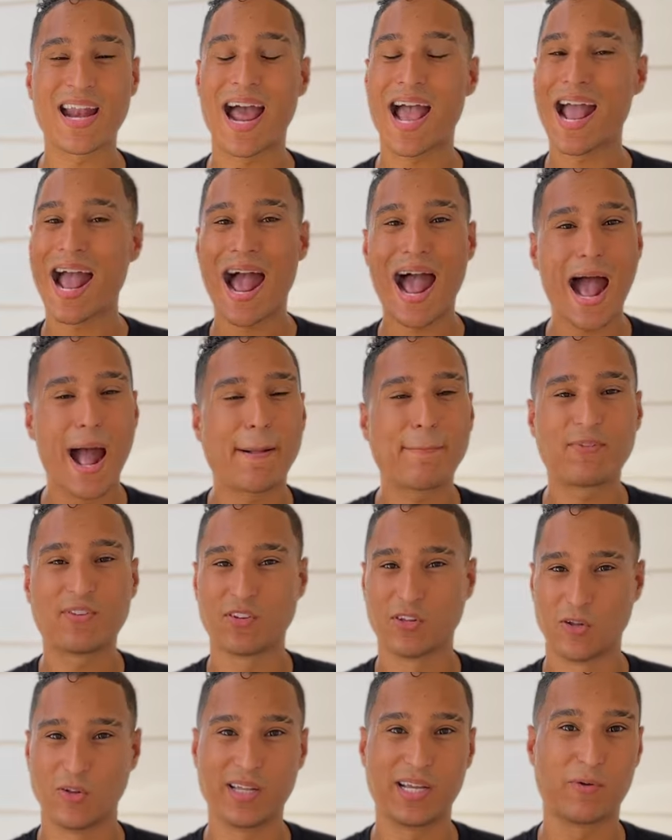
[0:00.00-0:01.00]
I
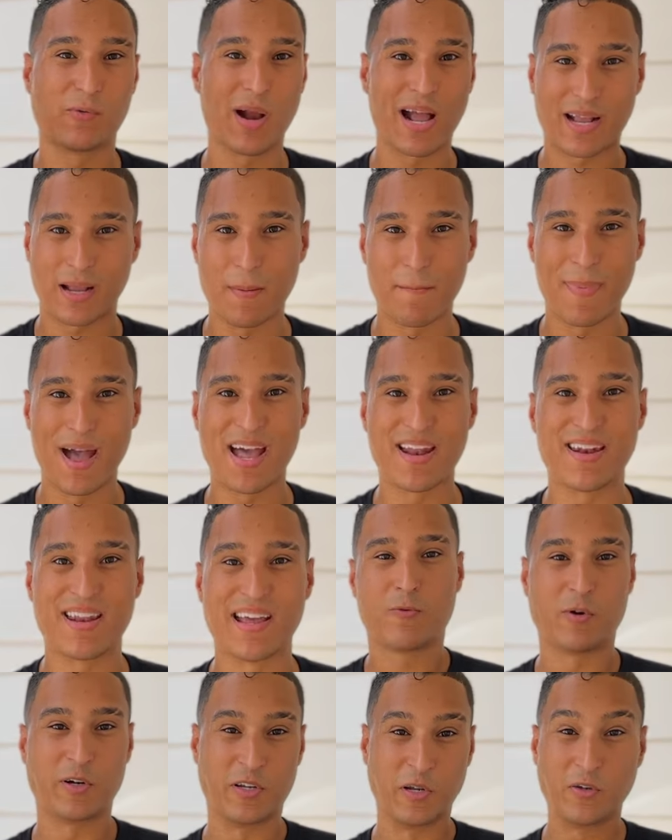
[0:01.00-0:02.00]
absolutely recommend
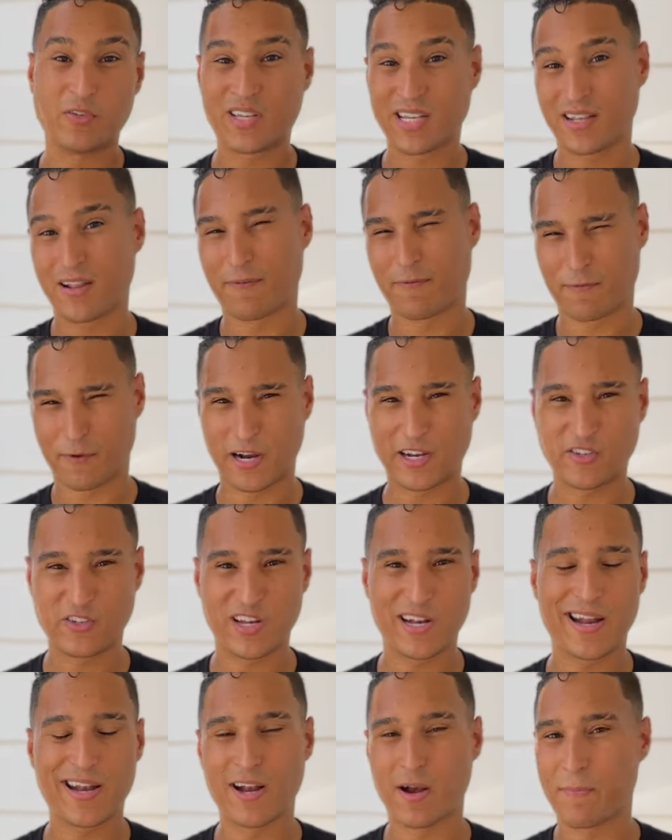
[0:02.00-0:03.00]
it. Reducing the
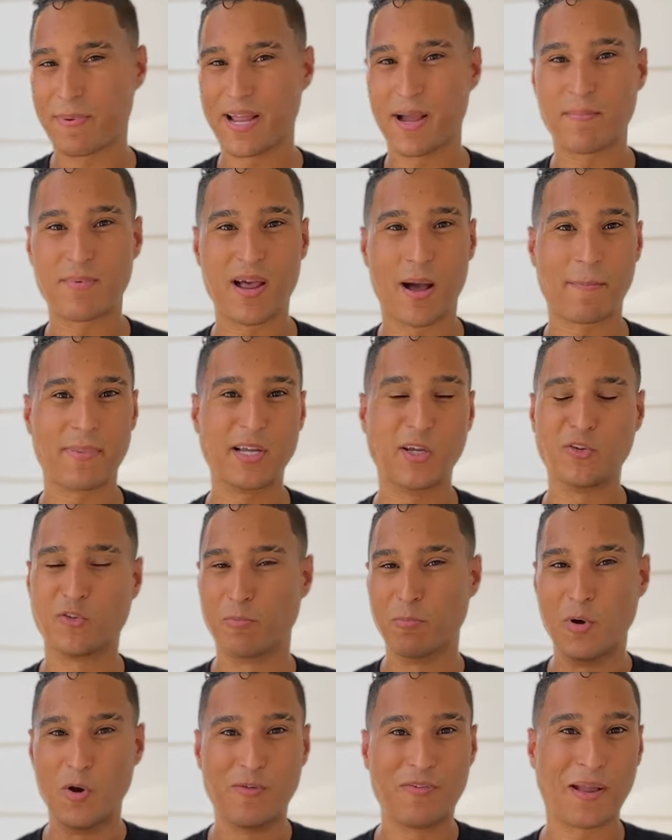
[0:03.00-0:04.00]
friction in your BMW's
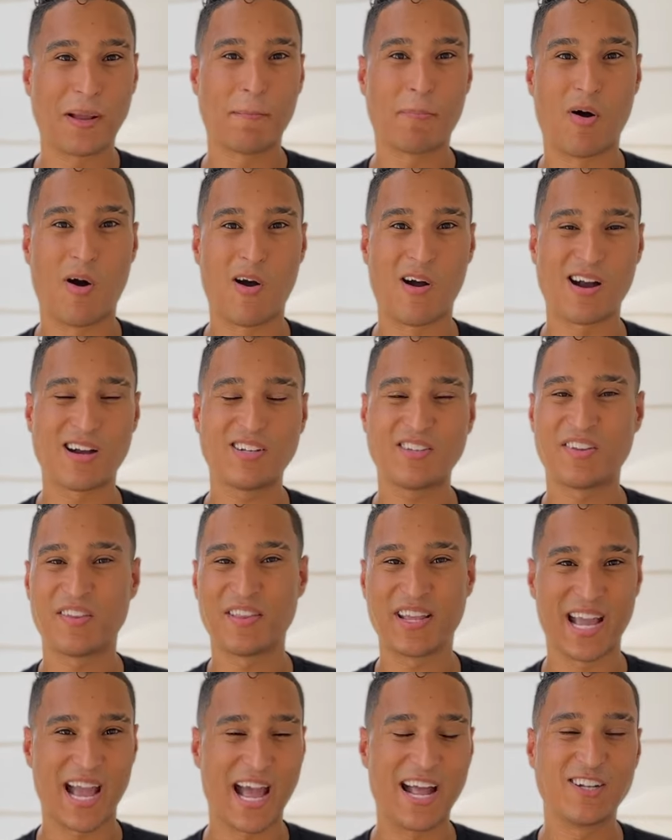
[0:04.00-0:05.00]
moving parts
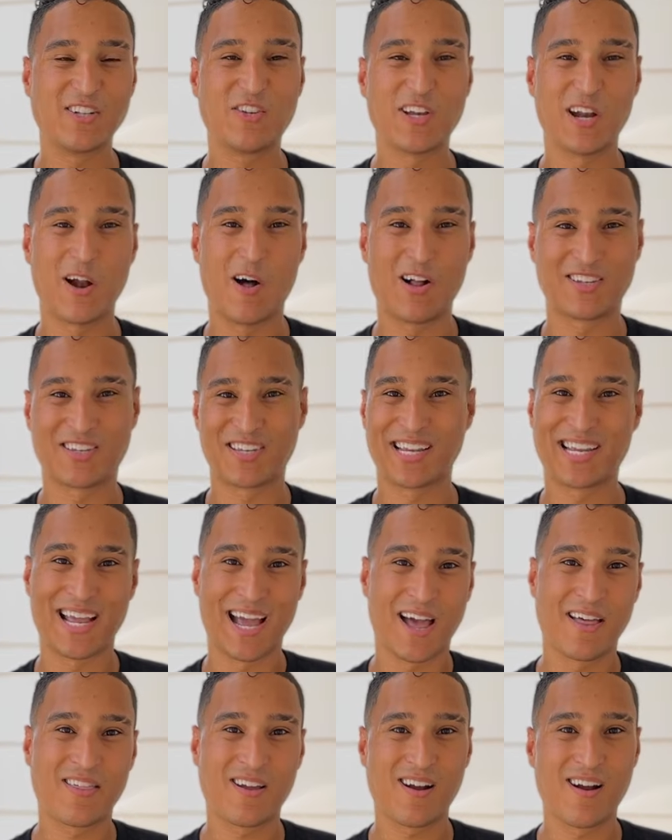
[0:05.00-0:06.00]
and the engine
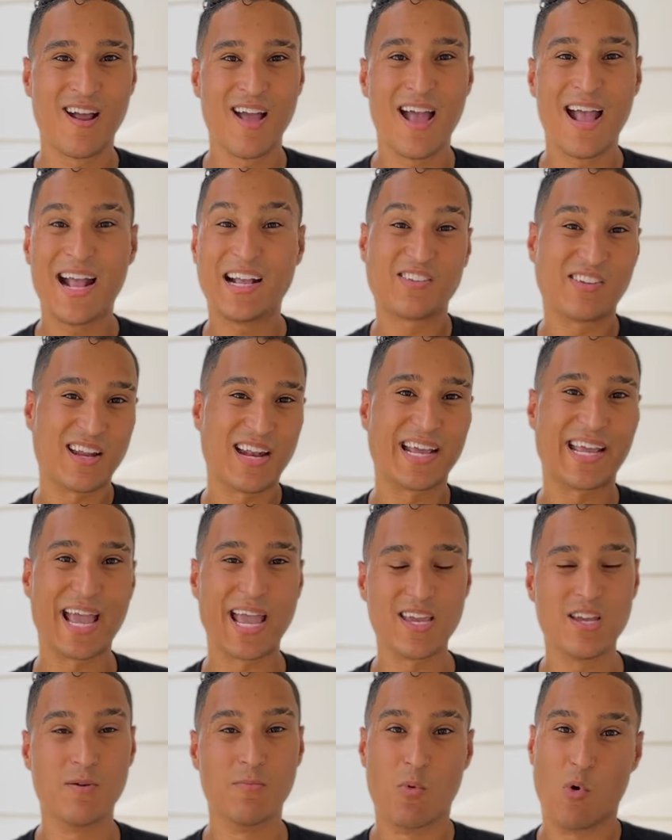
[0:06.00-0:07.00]
altogether is gonna
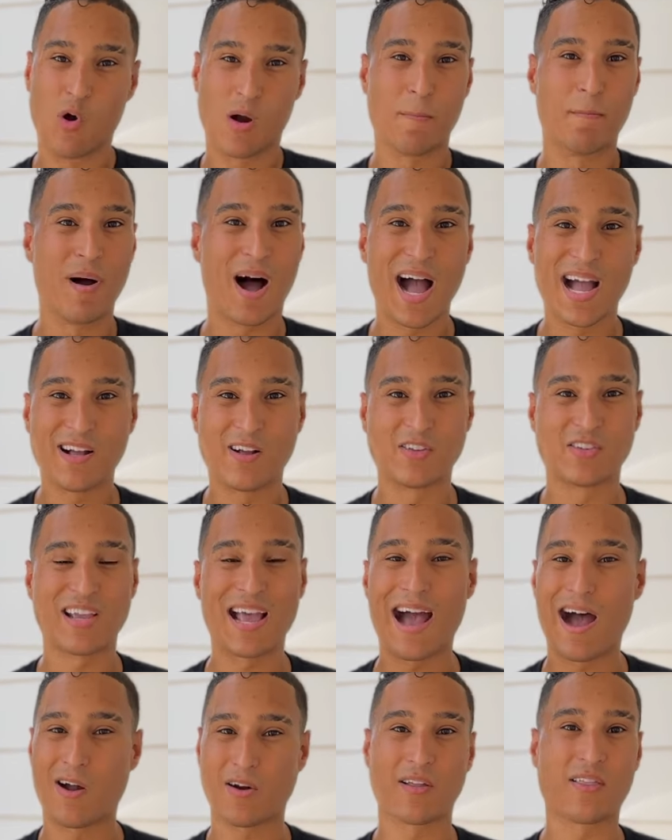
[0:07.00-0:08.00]
get you more miles
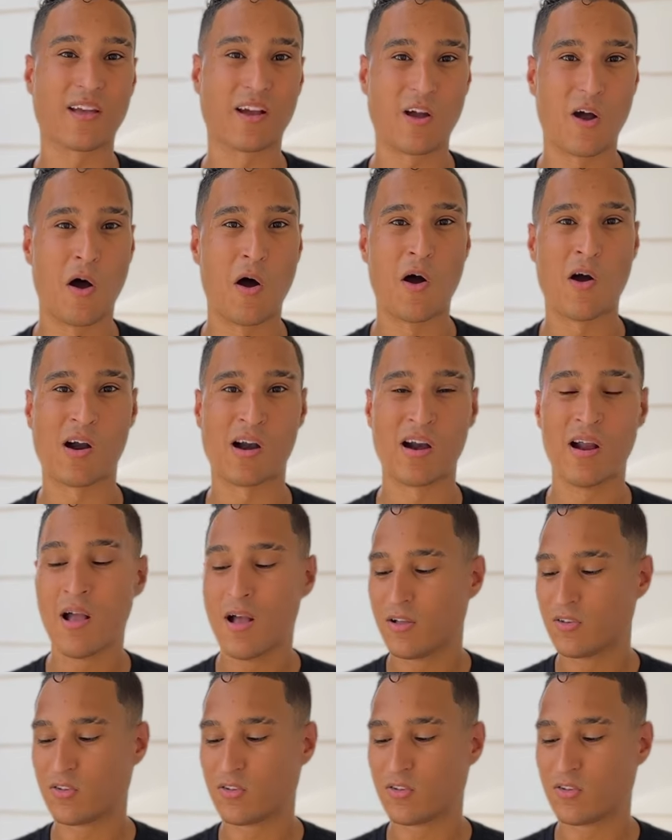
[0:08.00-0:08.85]
out of the car.